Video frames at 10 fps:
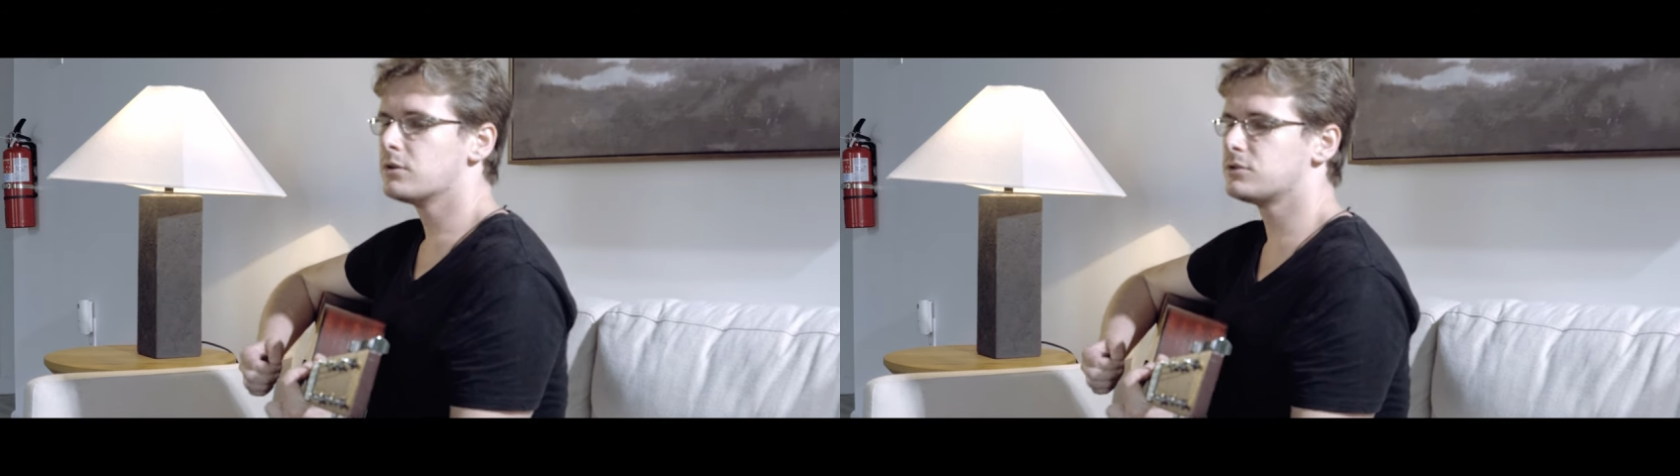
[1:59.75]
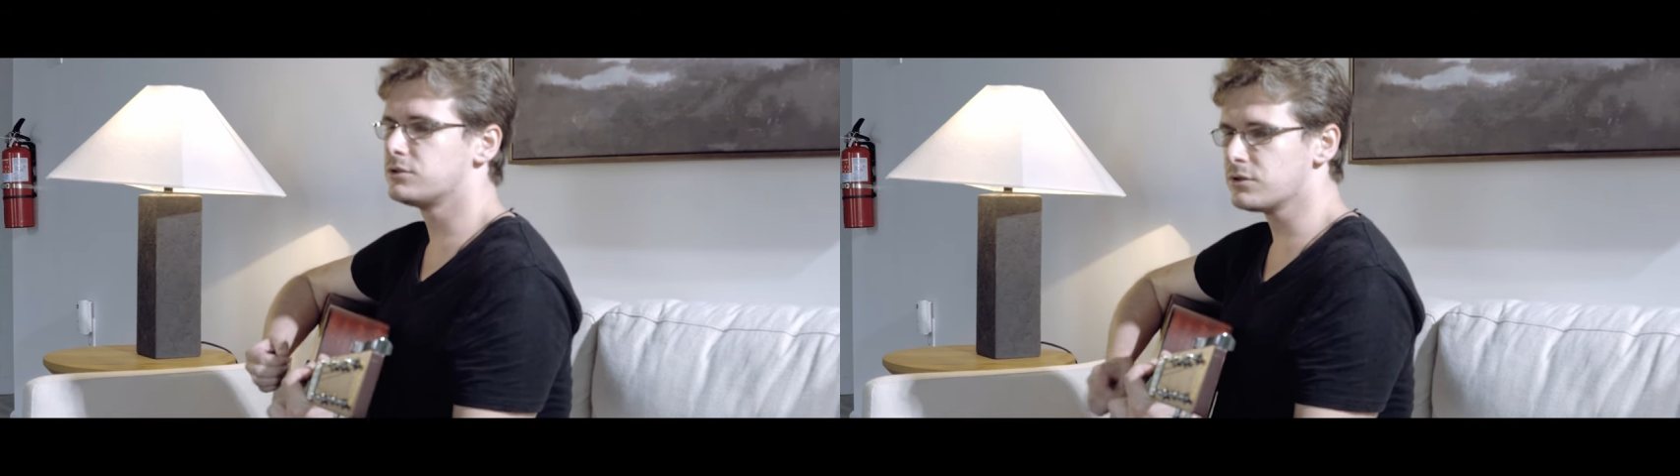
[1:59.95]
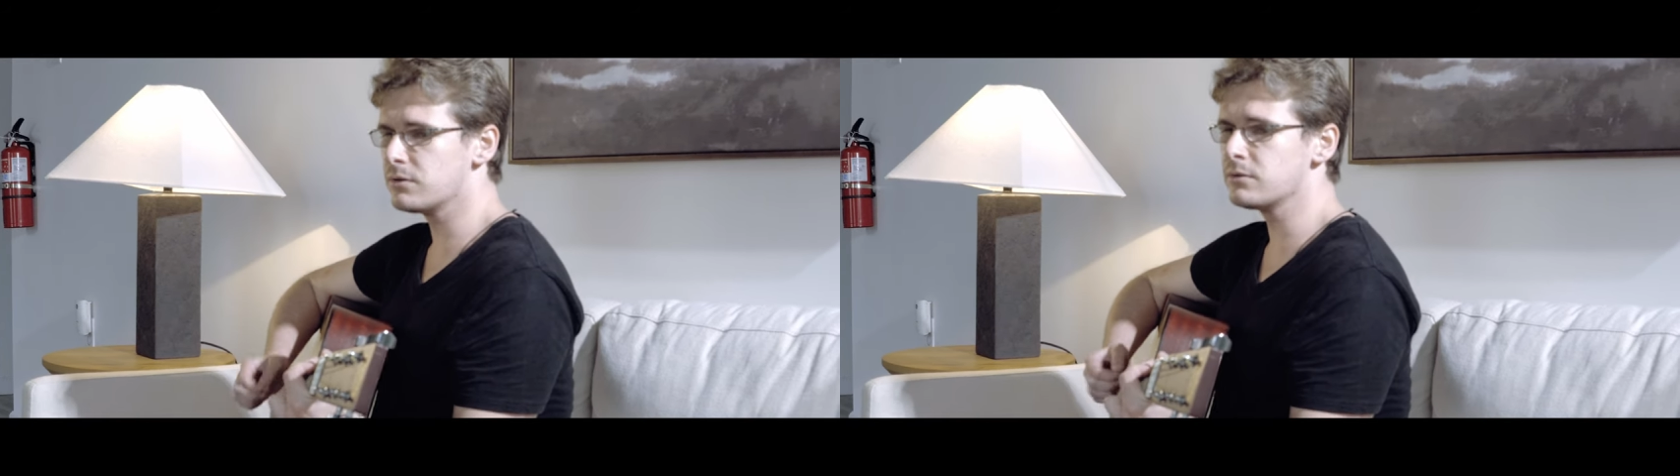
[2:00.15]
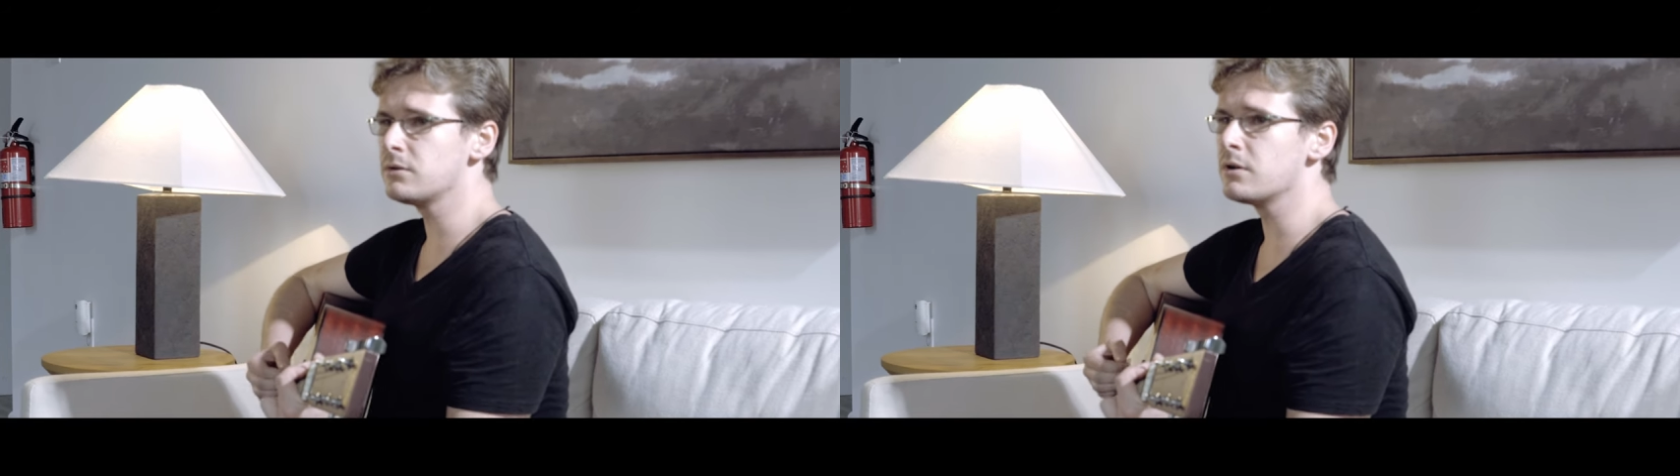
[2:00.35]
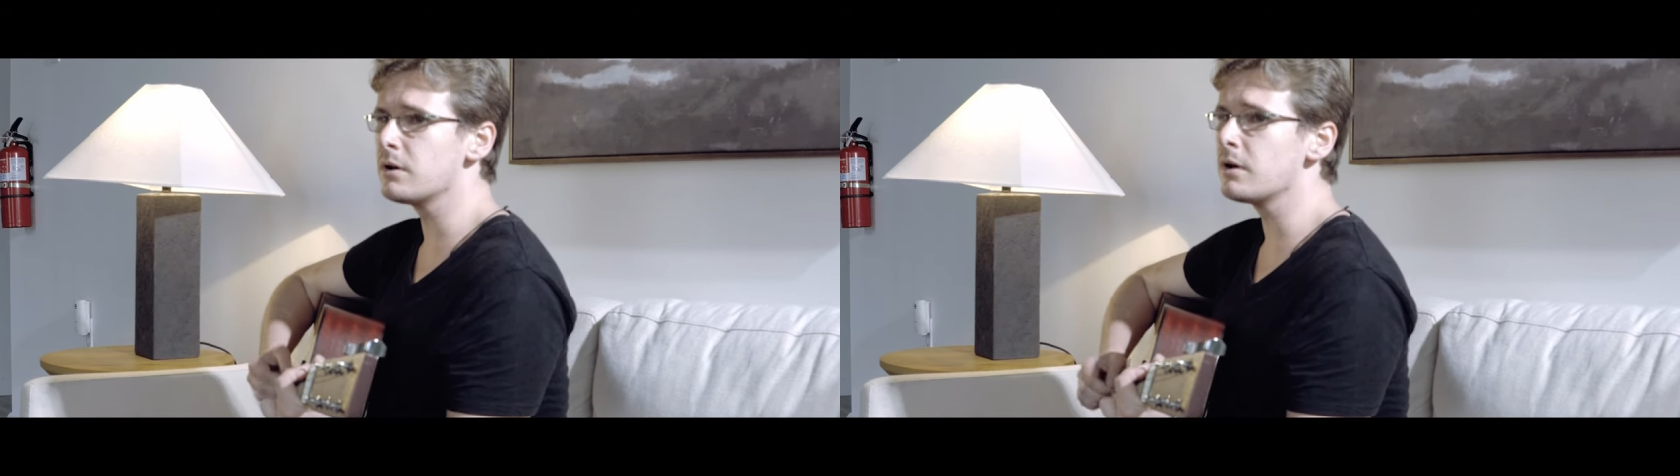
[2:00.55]
Soon
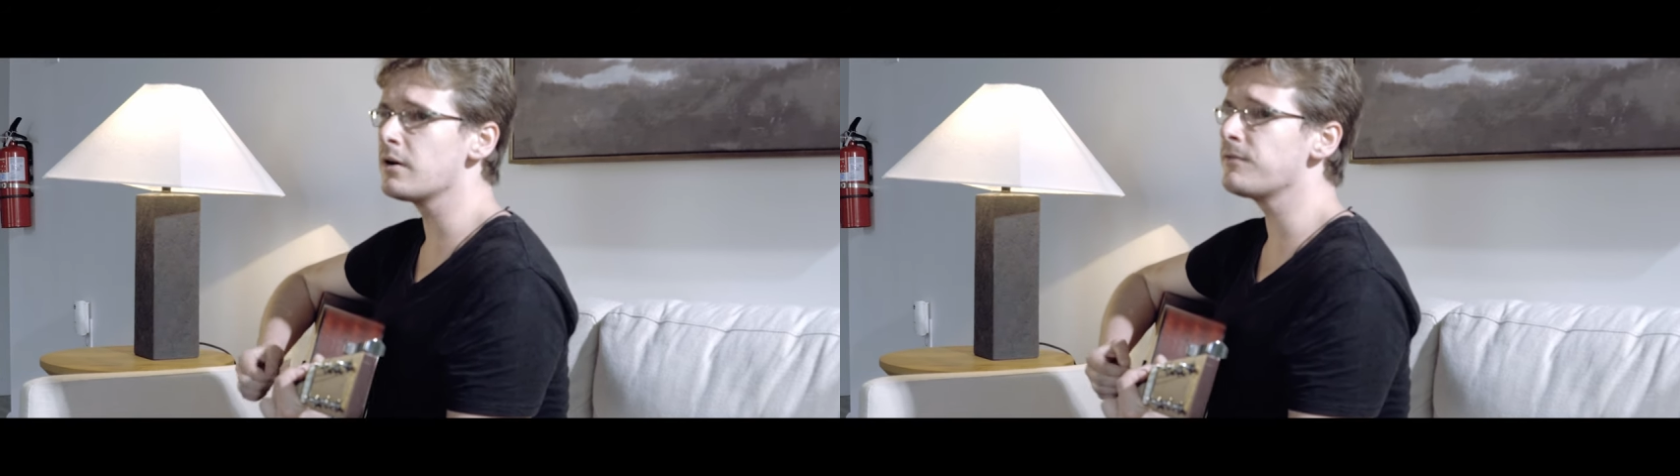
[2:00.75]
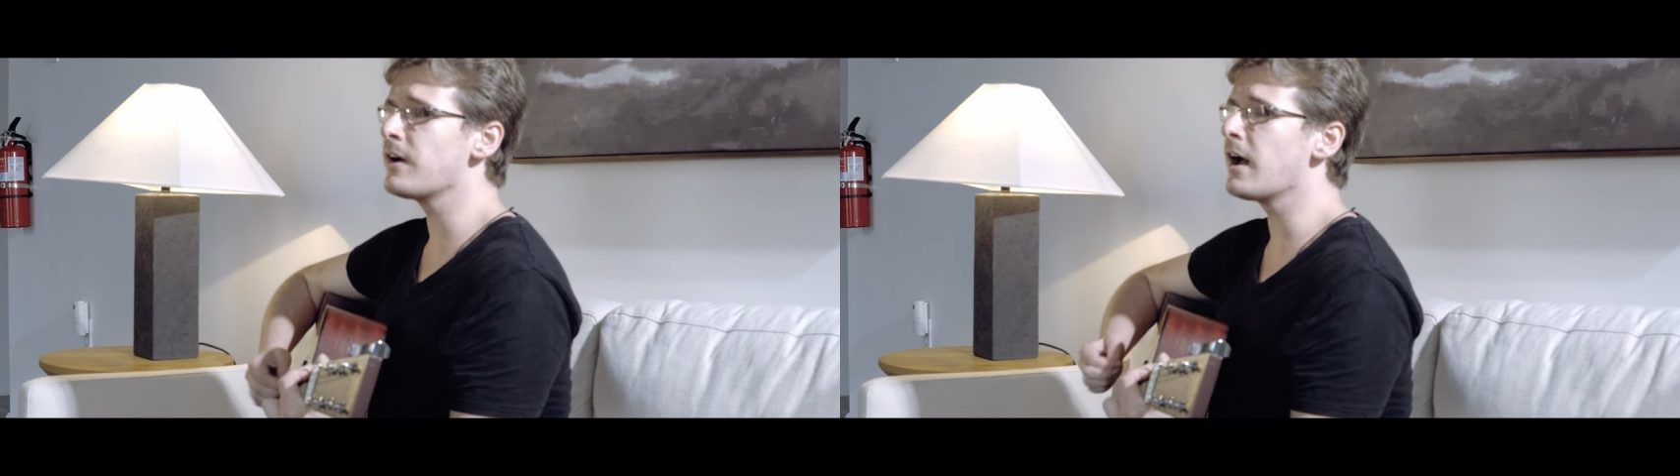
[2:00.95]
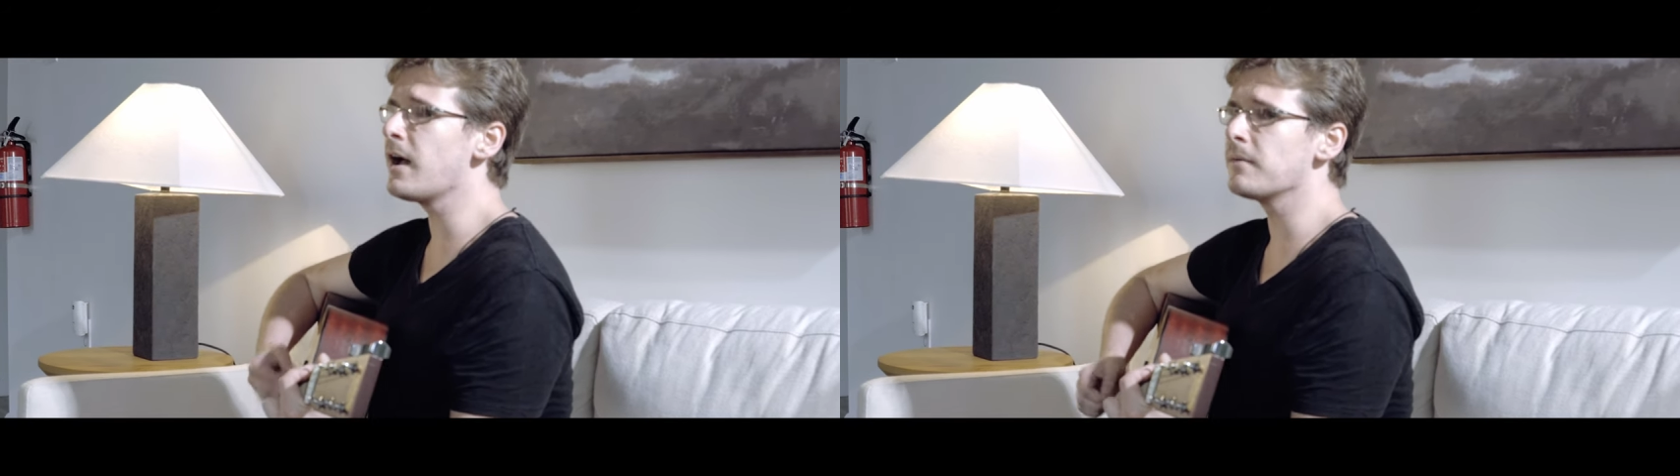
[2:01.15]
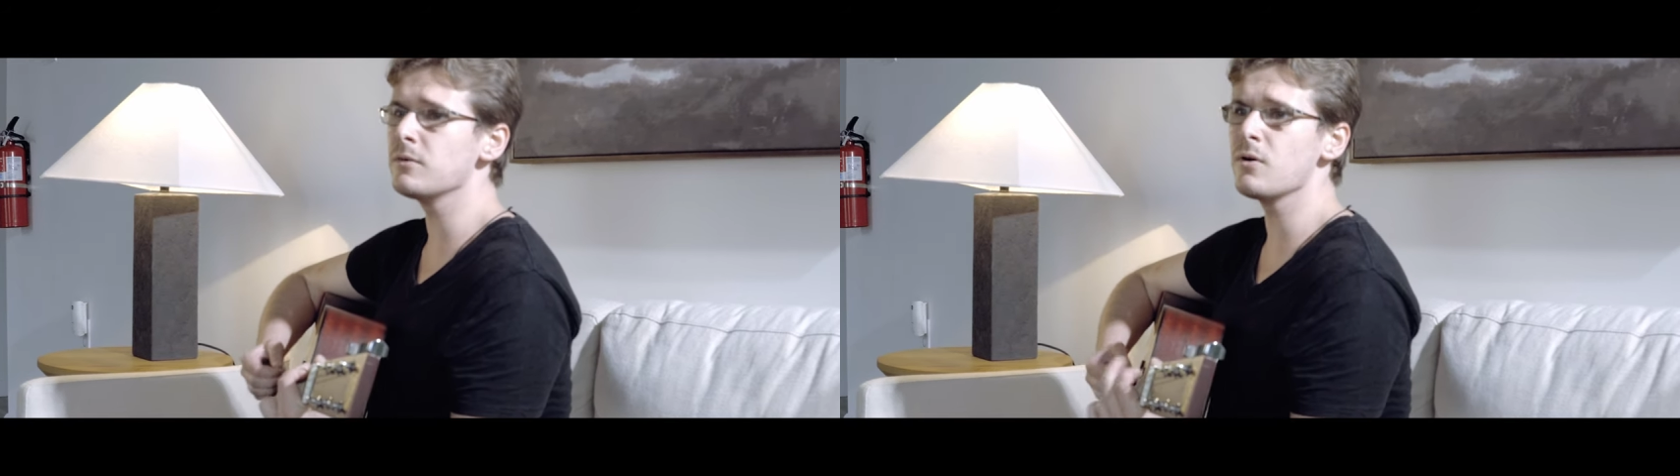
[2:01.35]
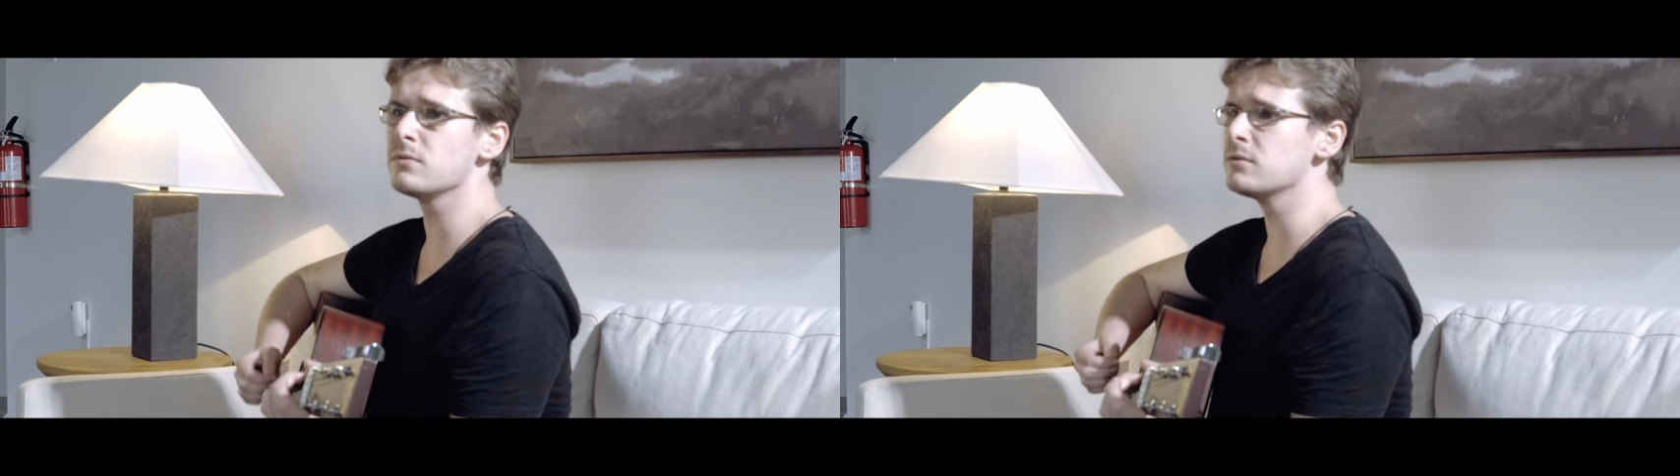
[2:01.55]
enough,
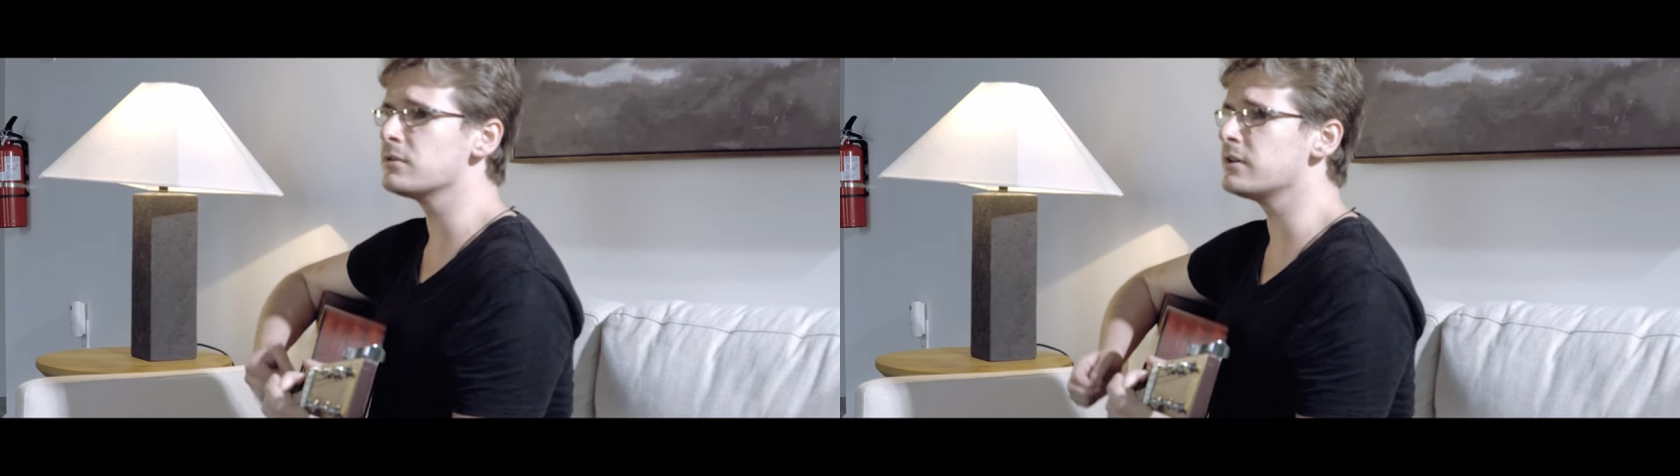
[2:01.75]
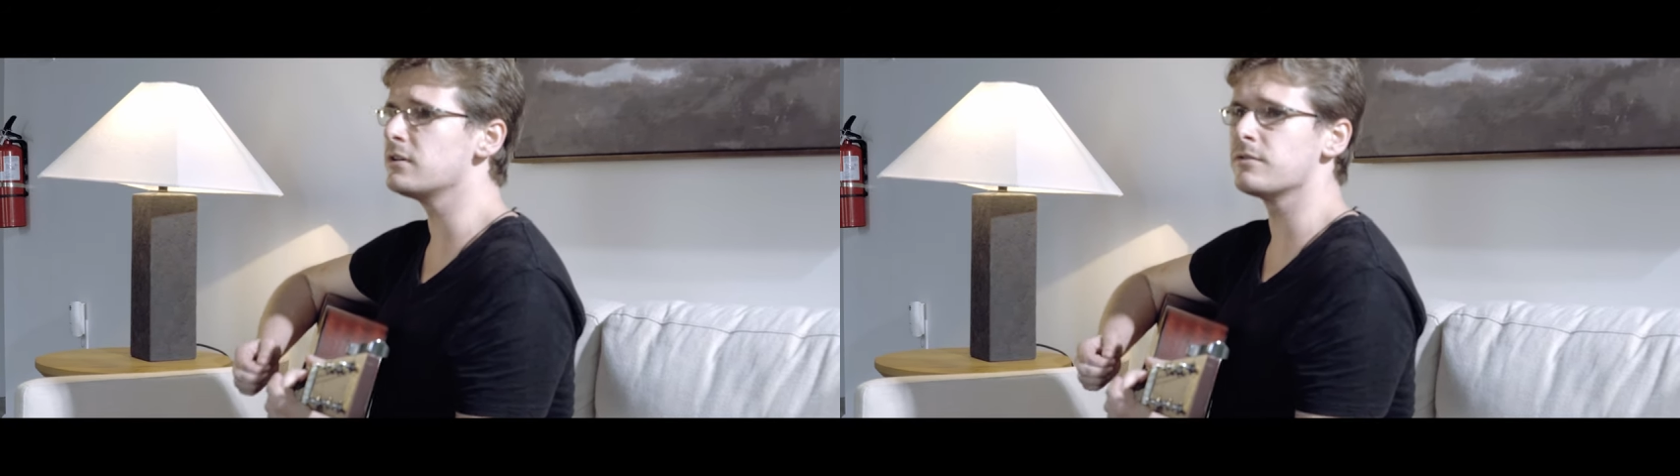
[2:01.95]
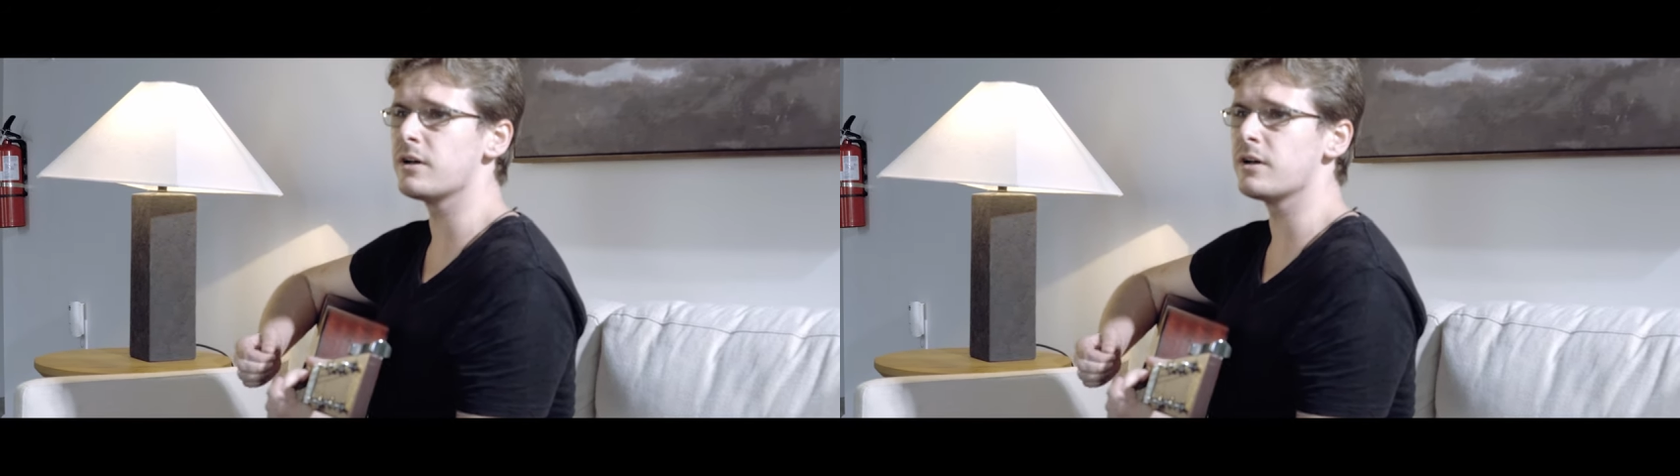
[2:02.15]
I'm gonna leave